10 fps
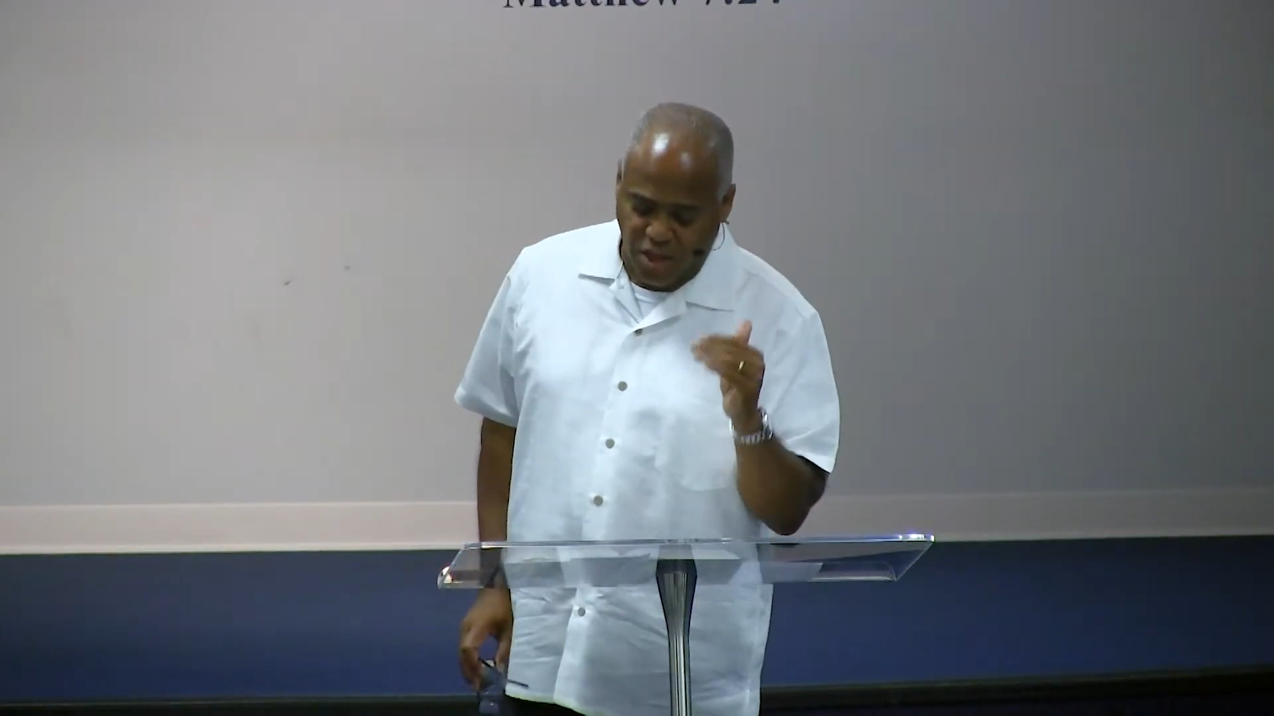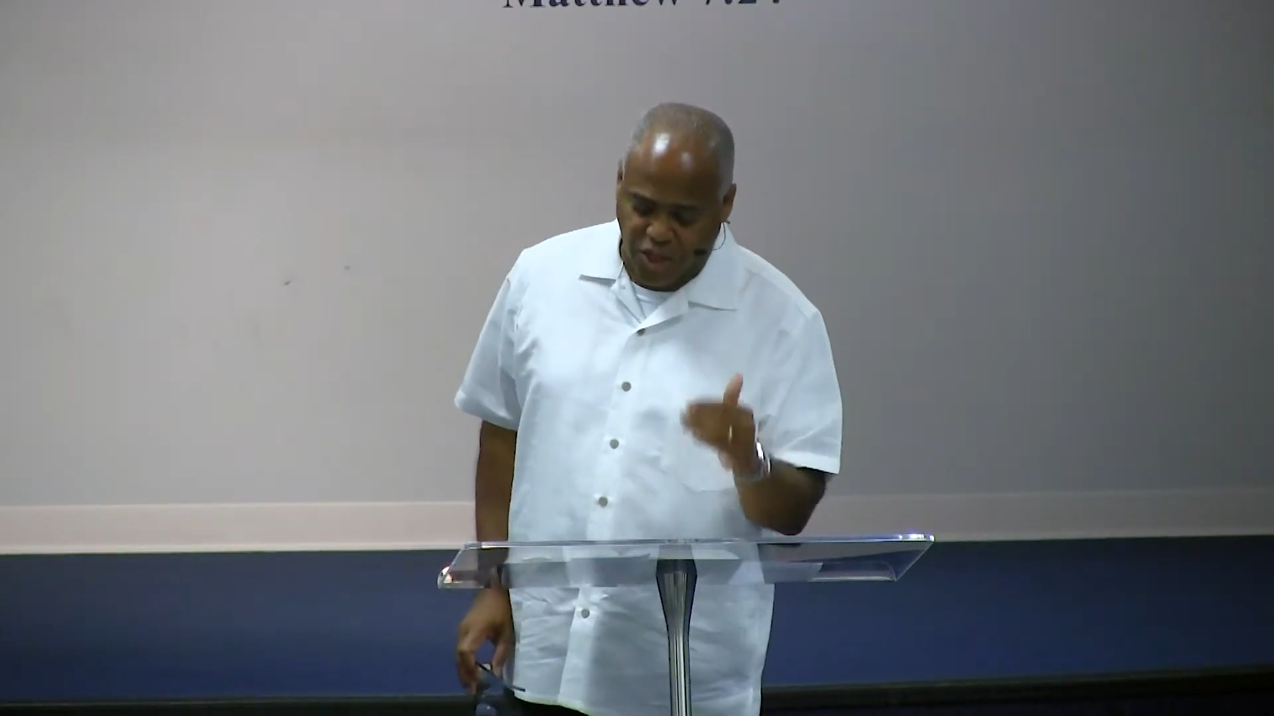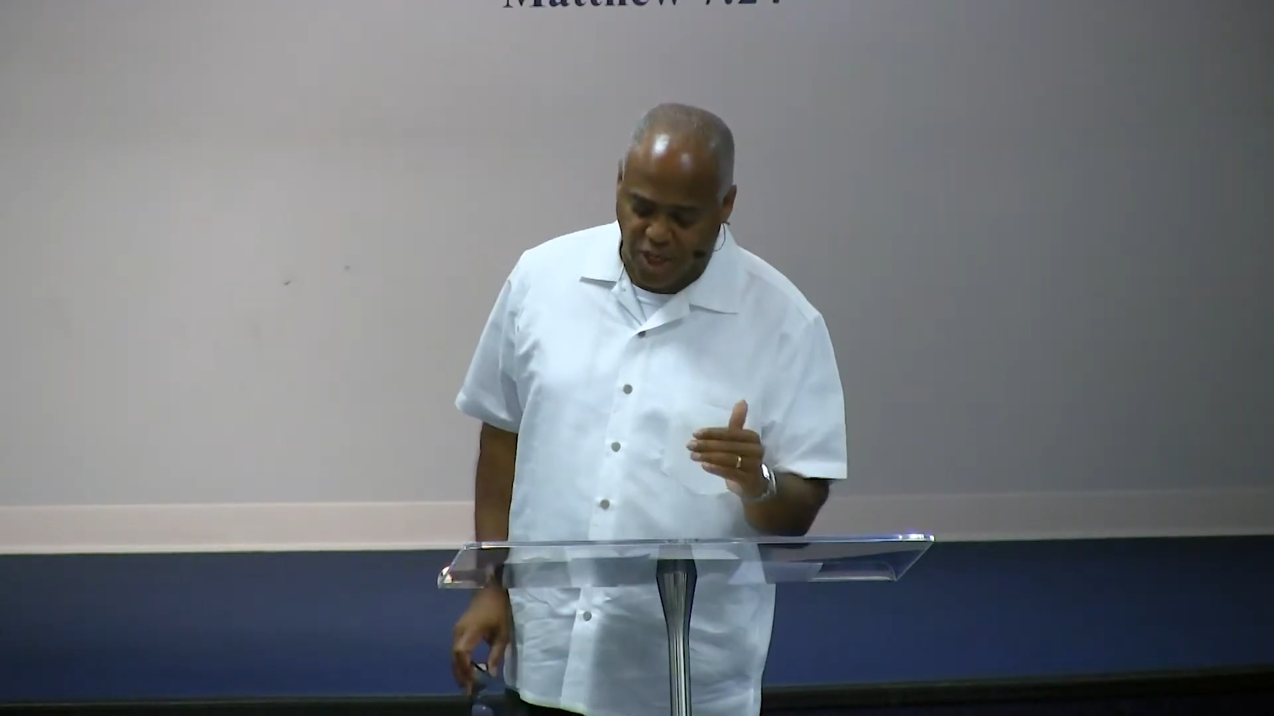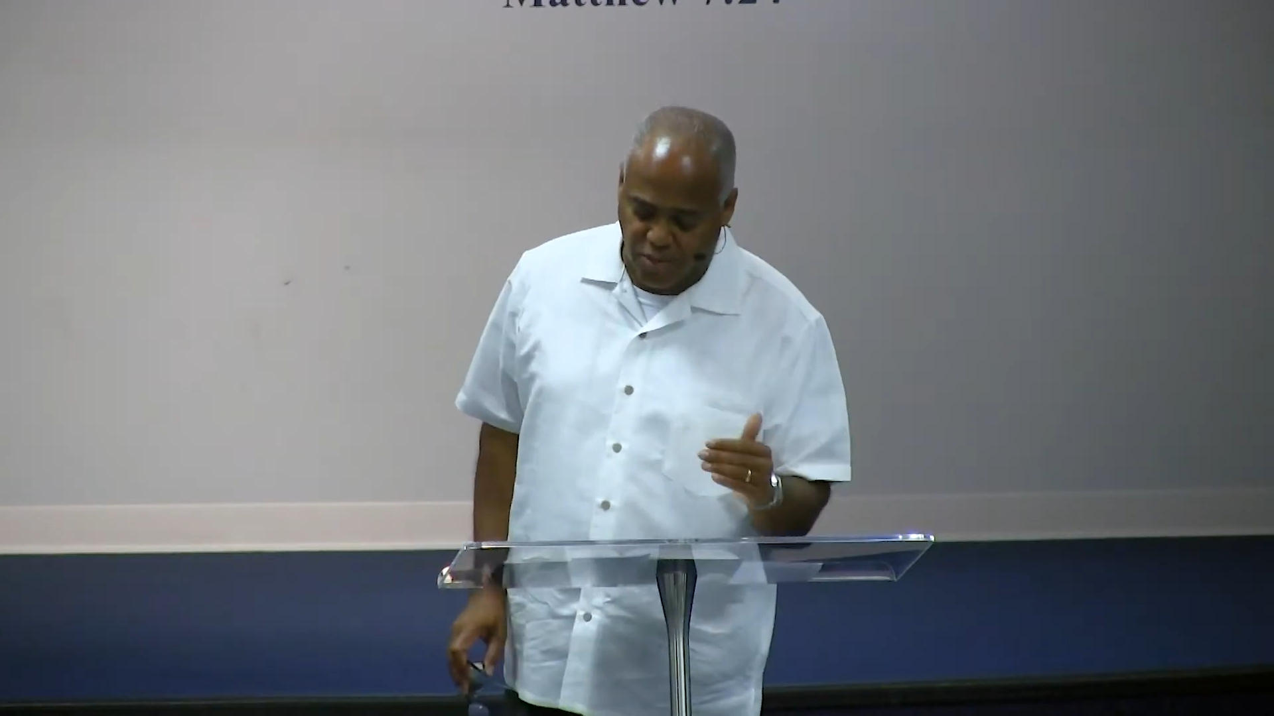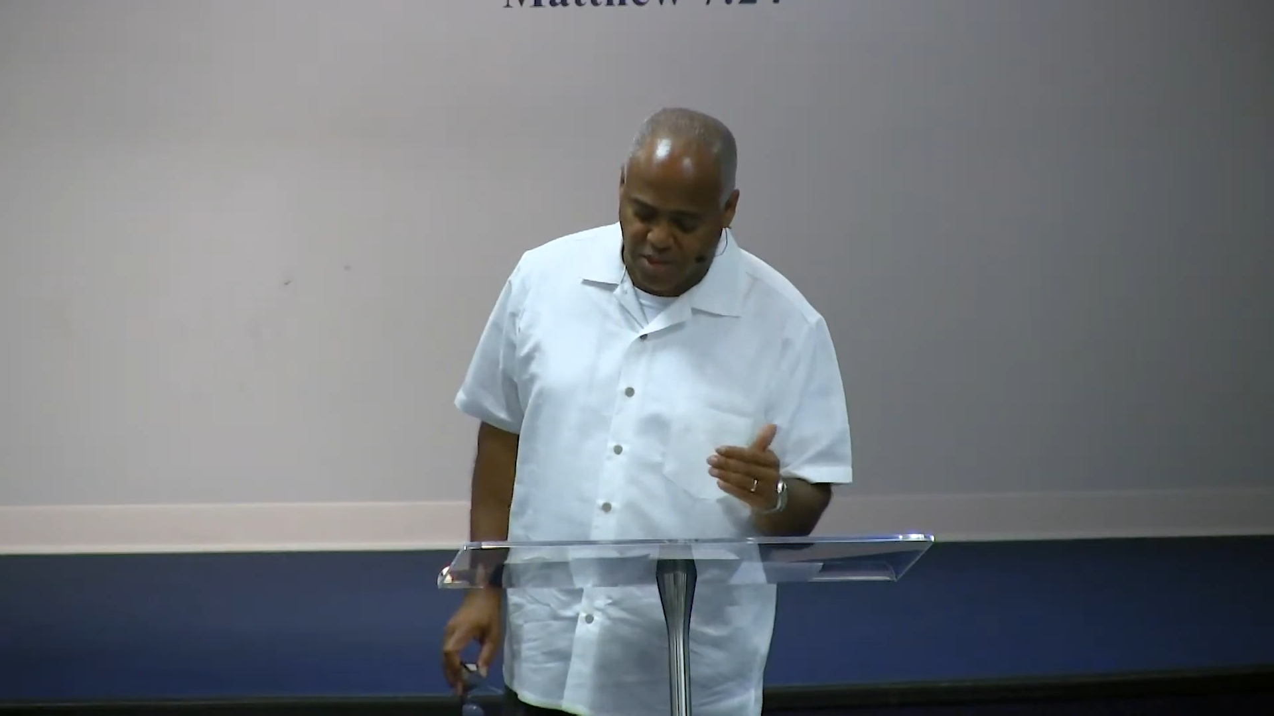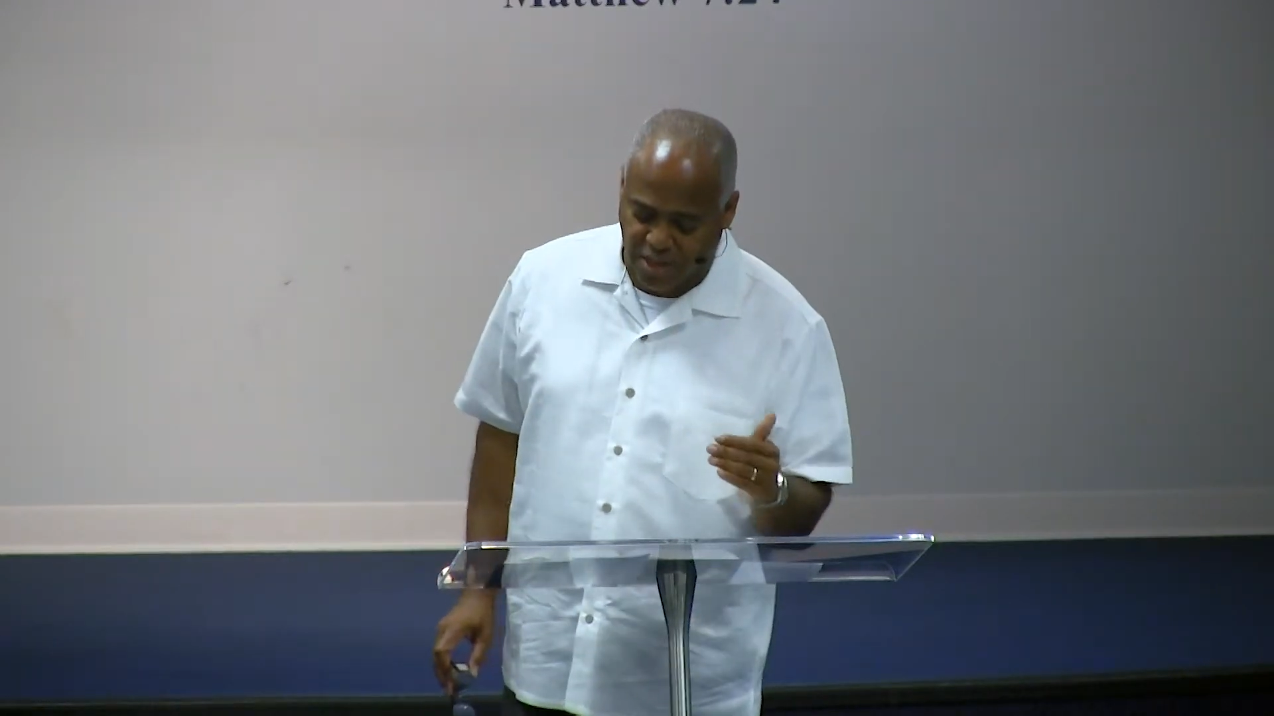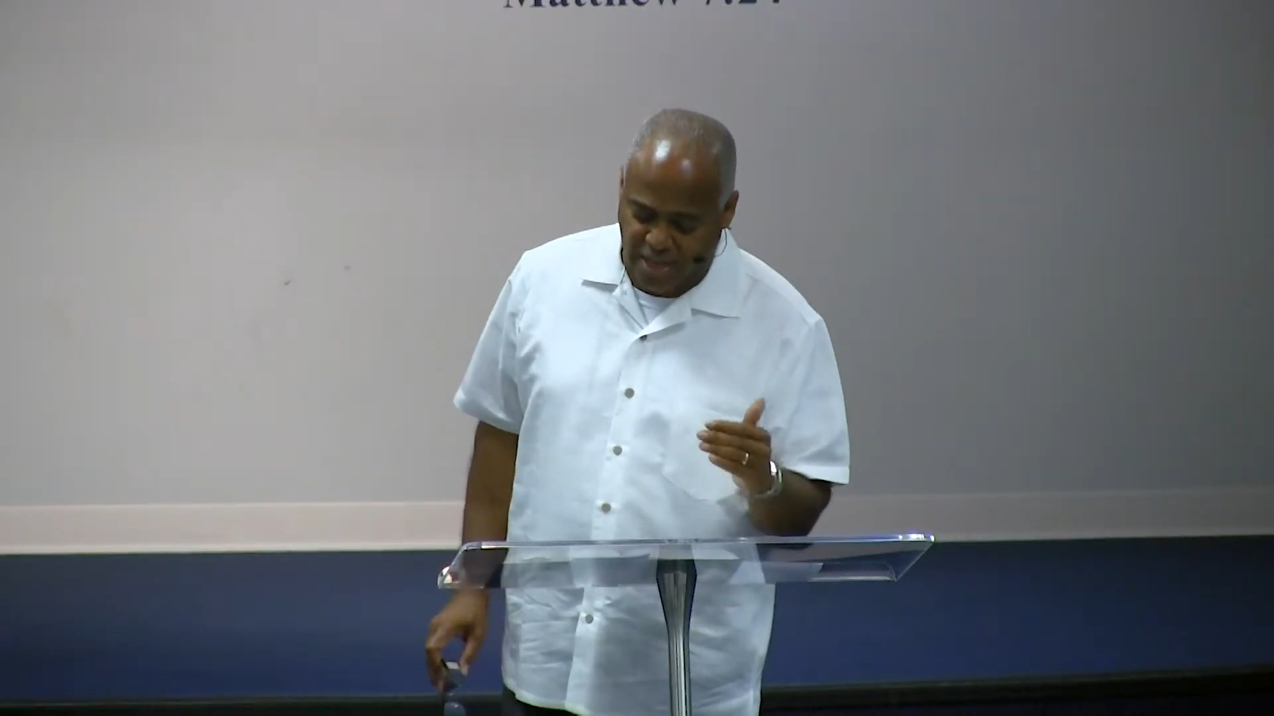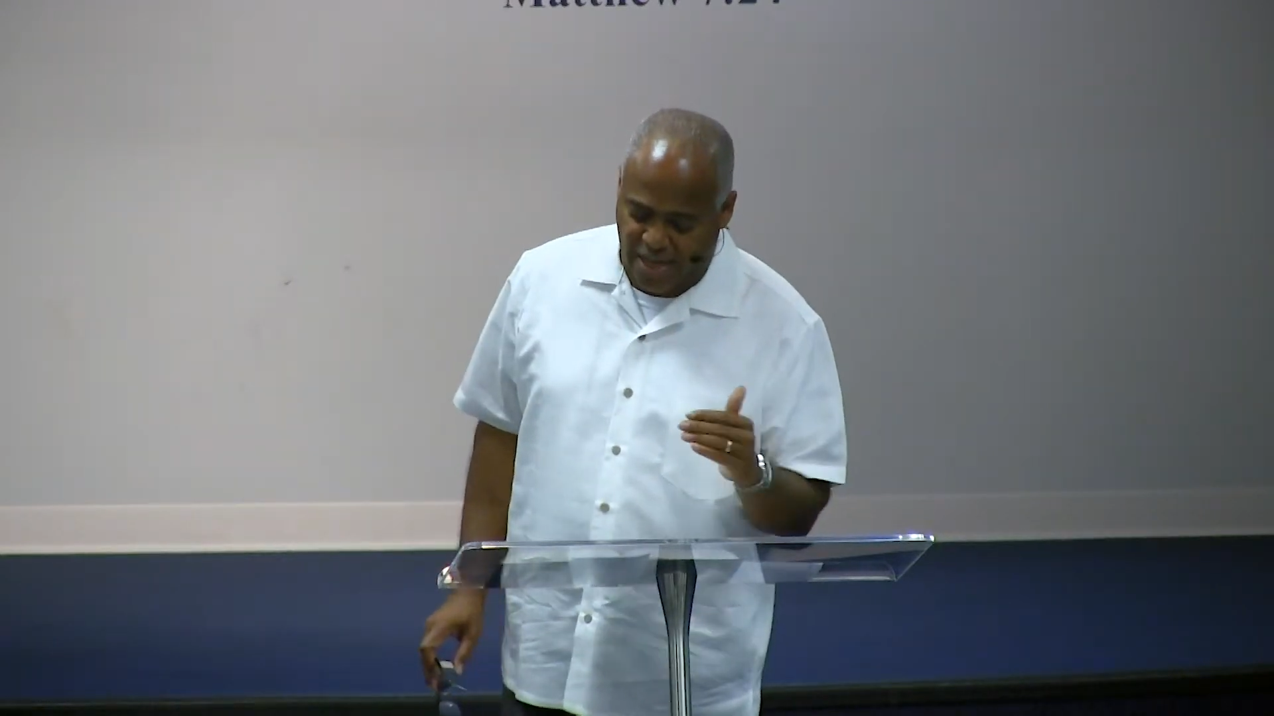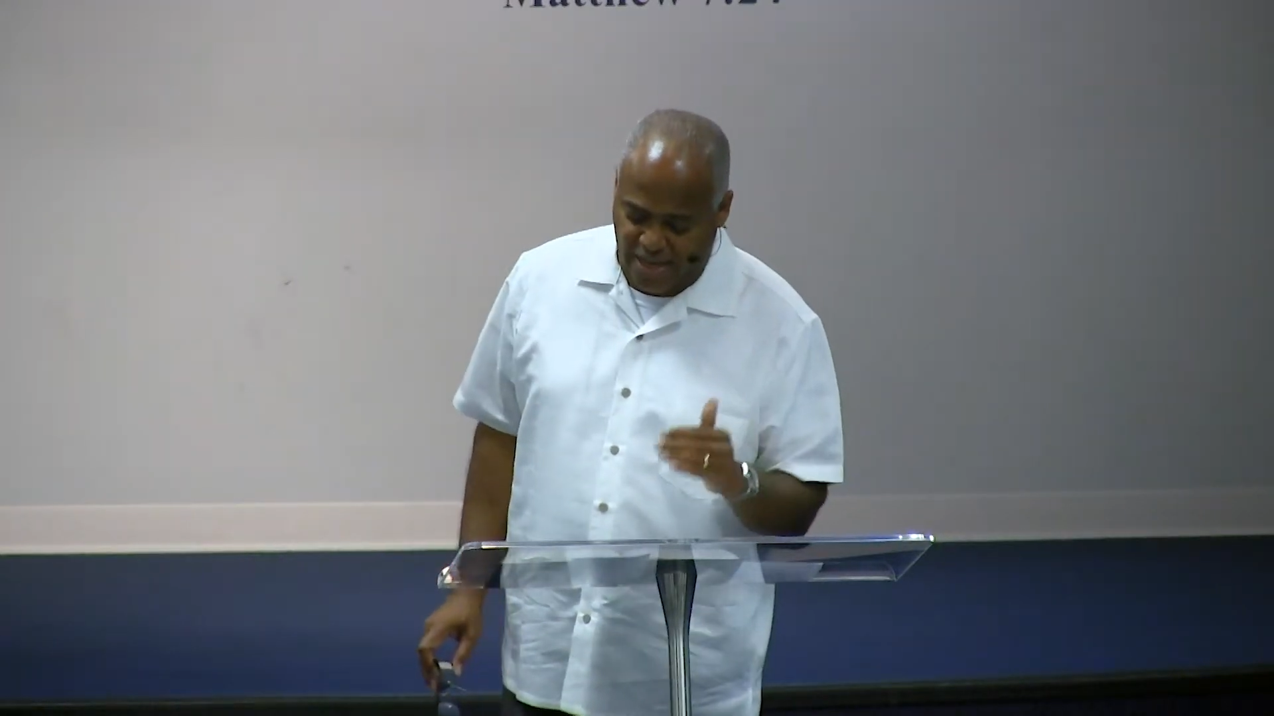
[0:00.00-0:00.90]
generously